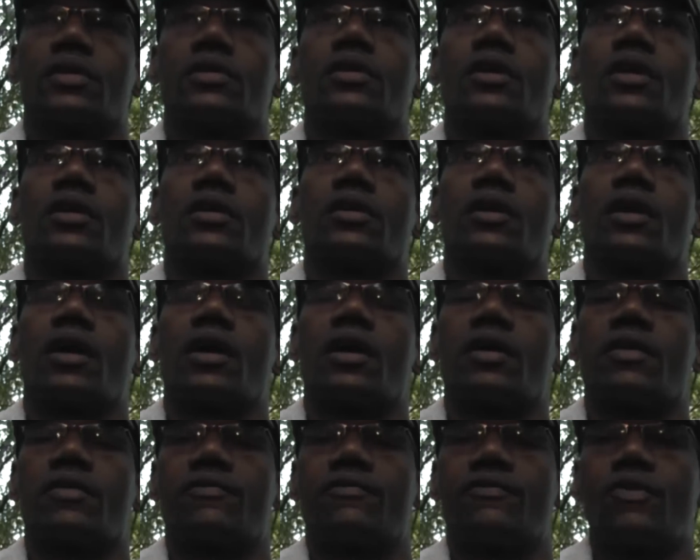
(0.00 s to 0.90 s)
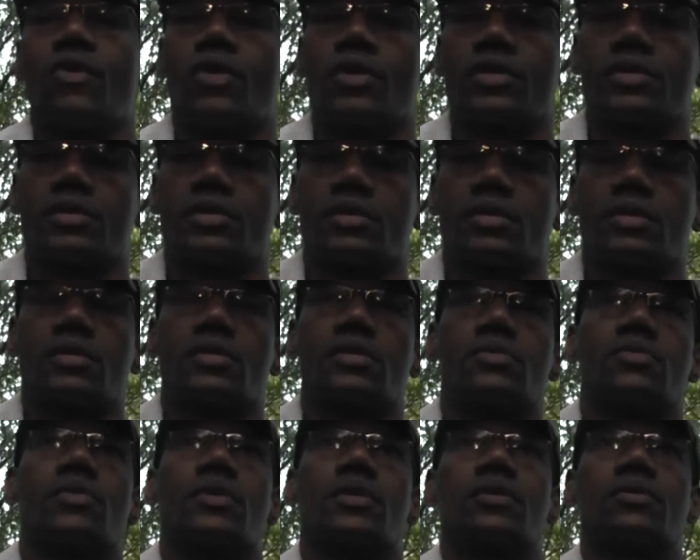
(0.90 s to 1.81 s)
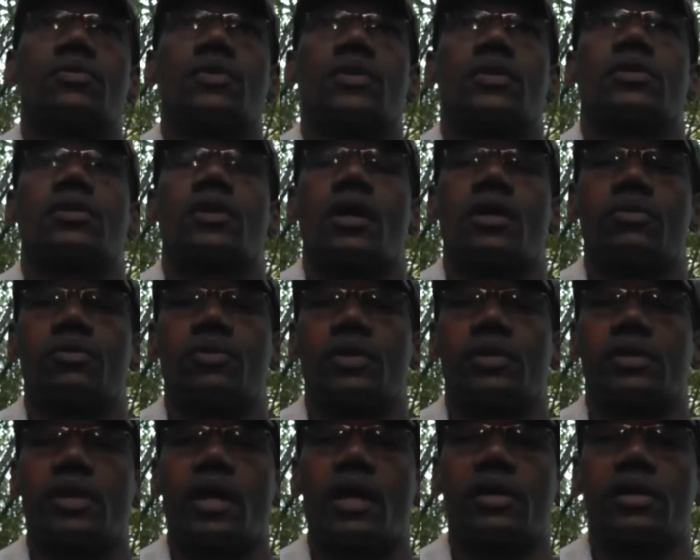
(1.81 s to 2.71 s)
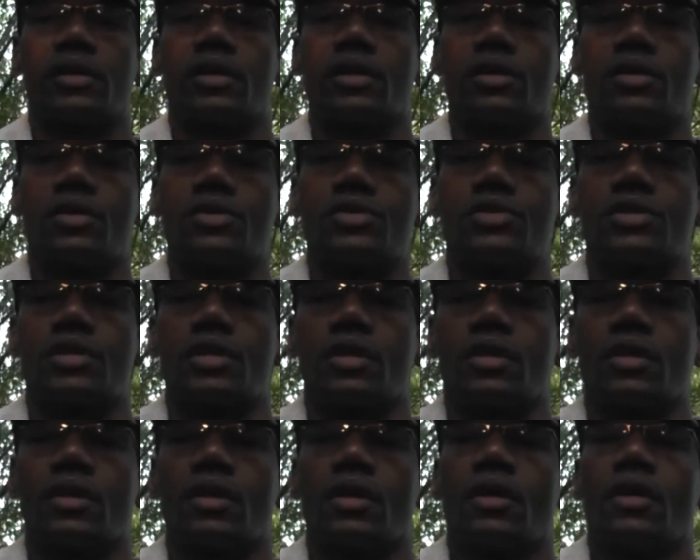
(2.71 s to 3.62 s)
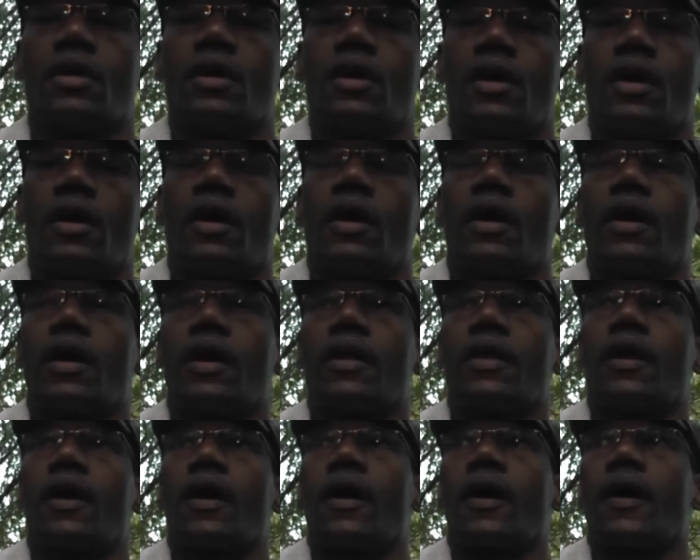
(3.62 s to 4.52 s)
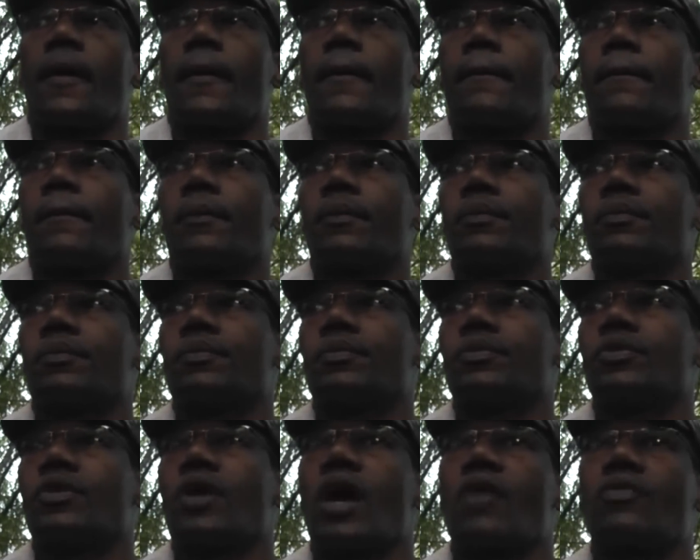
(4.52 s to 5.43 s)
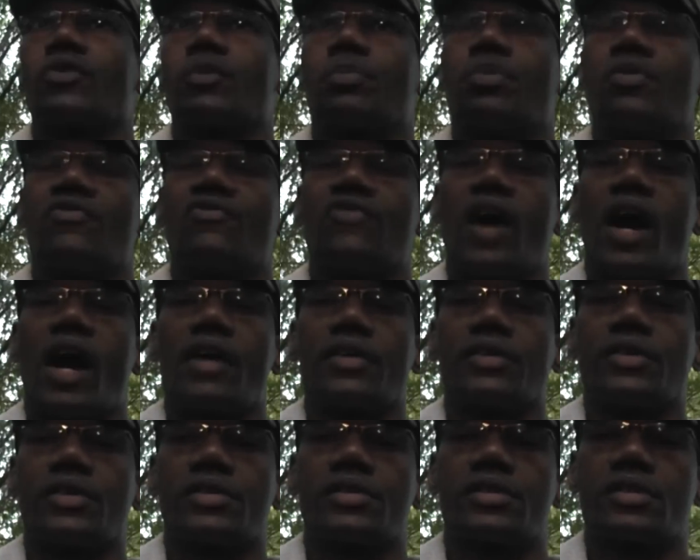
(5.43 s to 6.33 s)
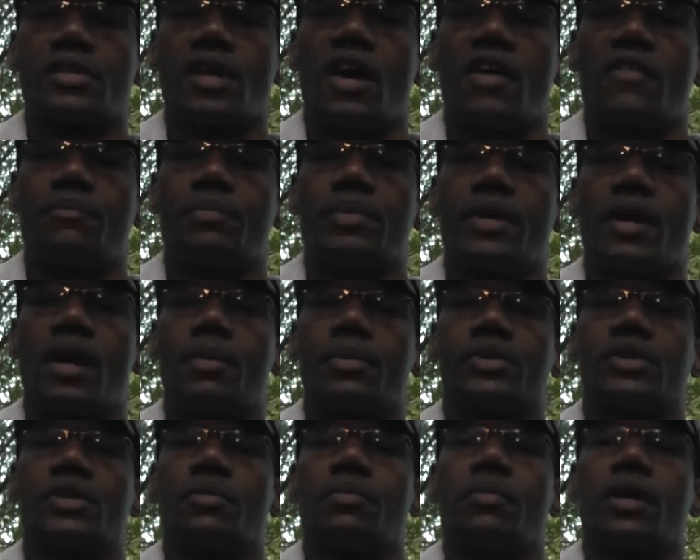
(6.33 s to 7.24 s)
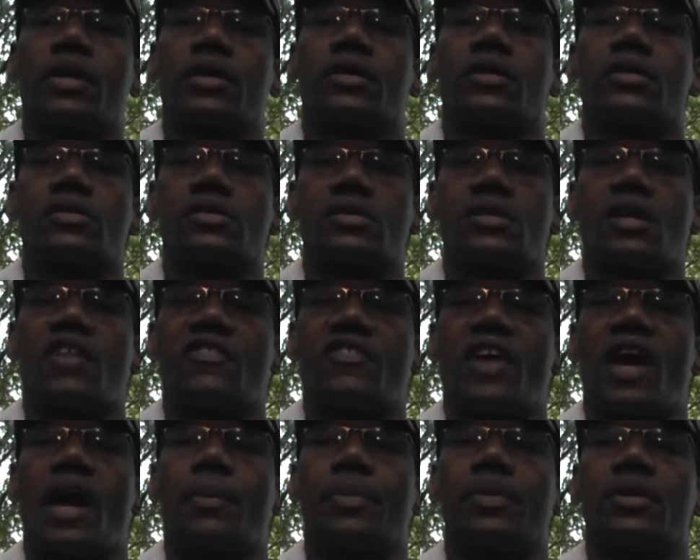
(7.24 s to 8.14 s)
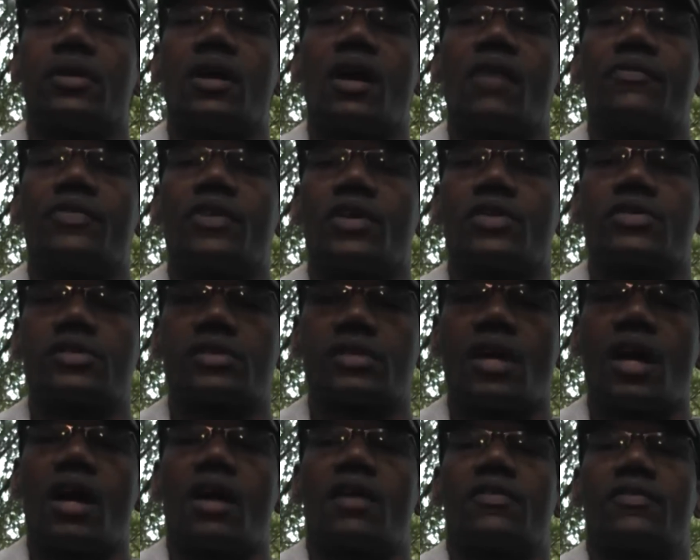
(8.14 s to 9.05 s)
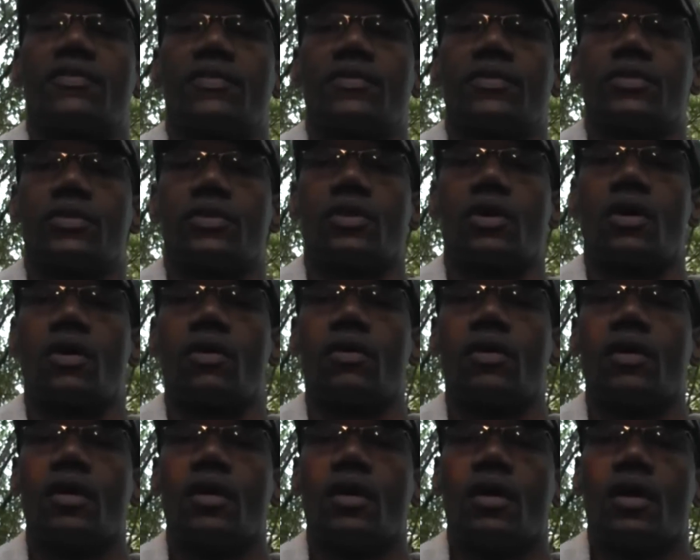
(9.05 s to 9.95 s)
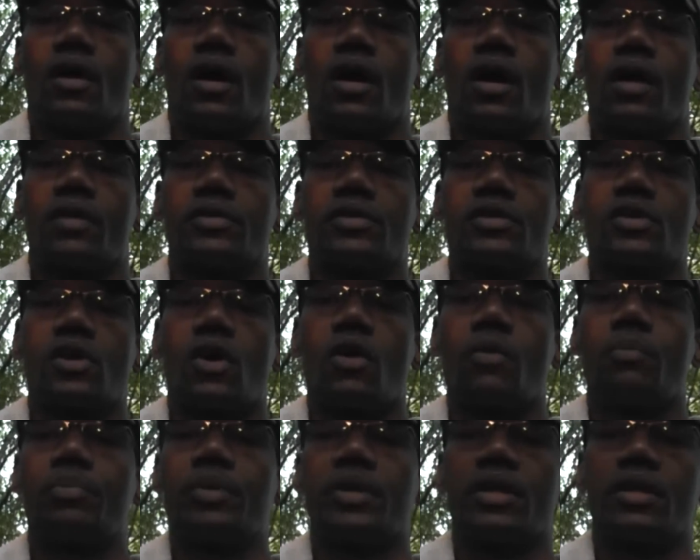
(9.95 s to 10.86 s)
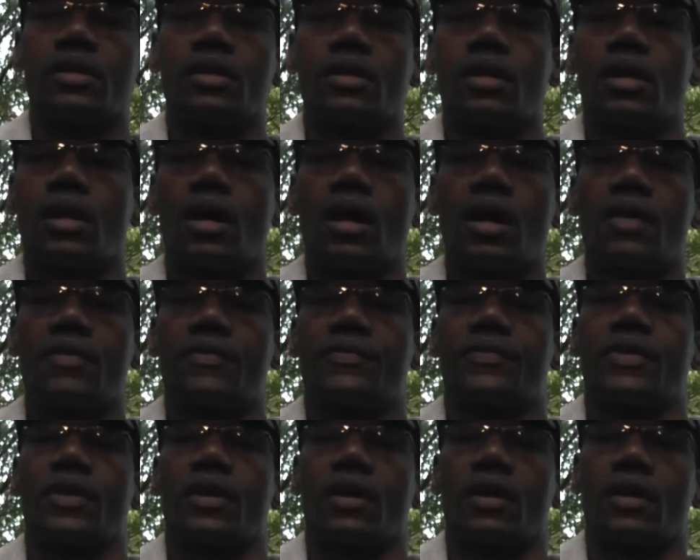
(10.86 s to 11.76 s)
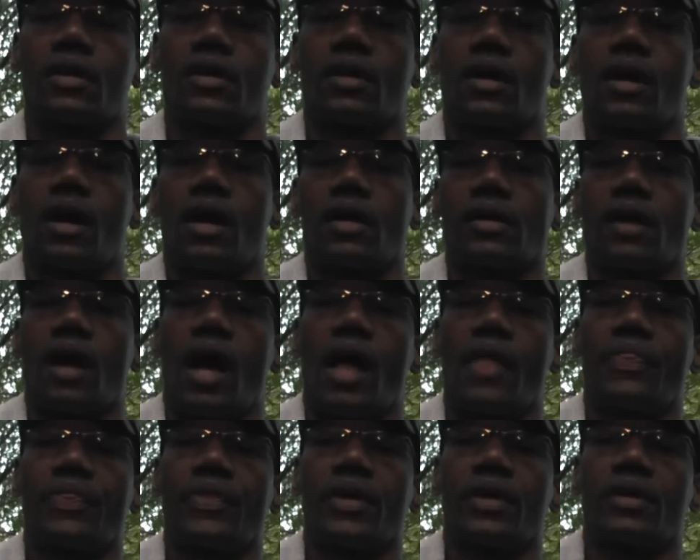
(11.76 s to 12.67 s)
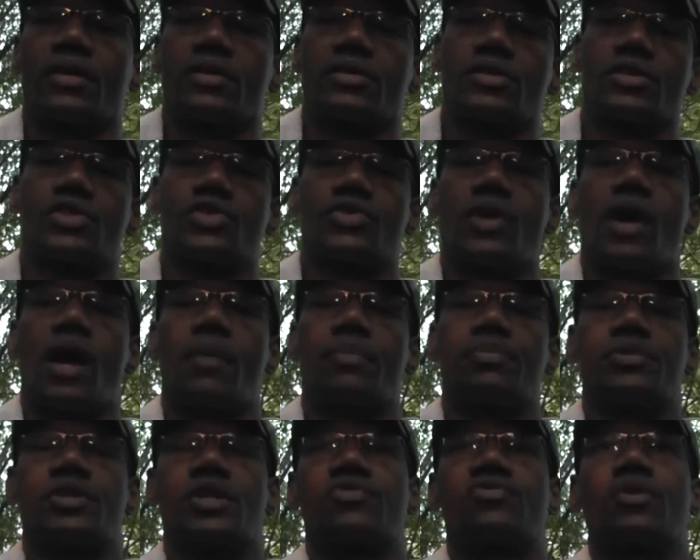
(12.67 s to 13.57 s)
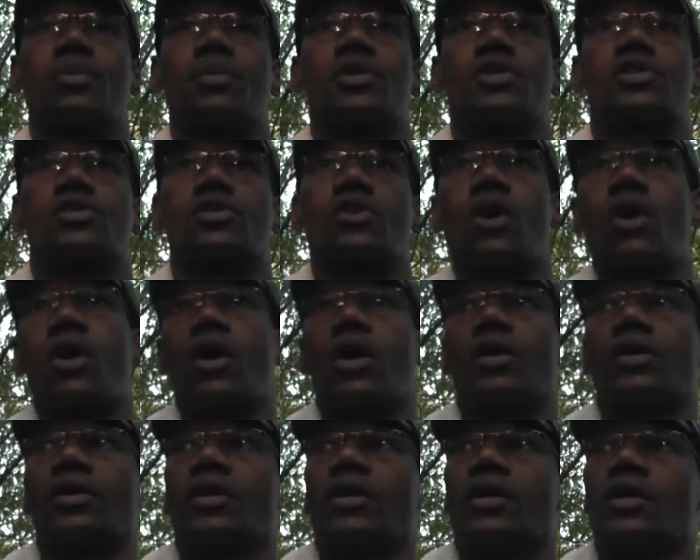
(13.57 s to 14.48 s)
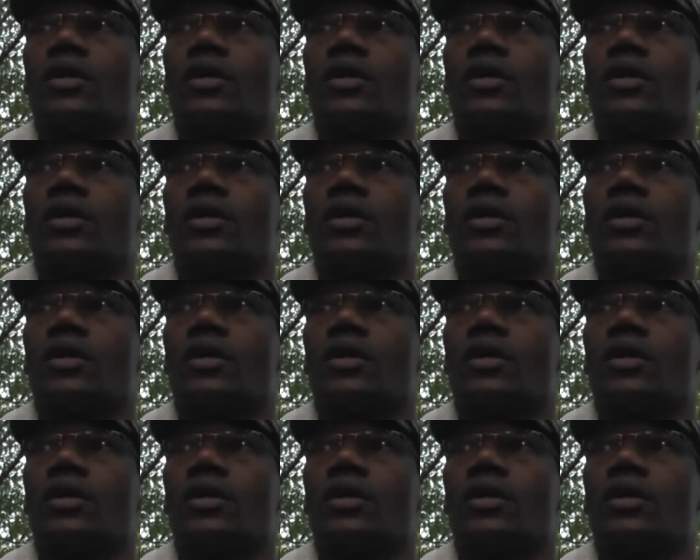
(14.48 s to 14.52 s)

the yin yang forces, with that energy, and you have to provide yourself, be able to make yourself happy, love yourself. You know, this whole being in love thing, I think it's a trap just from the start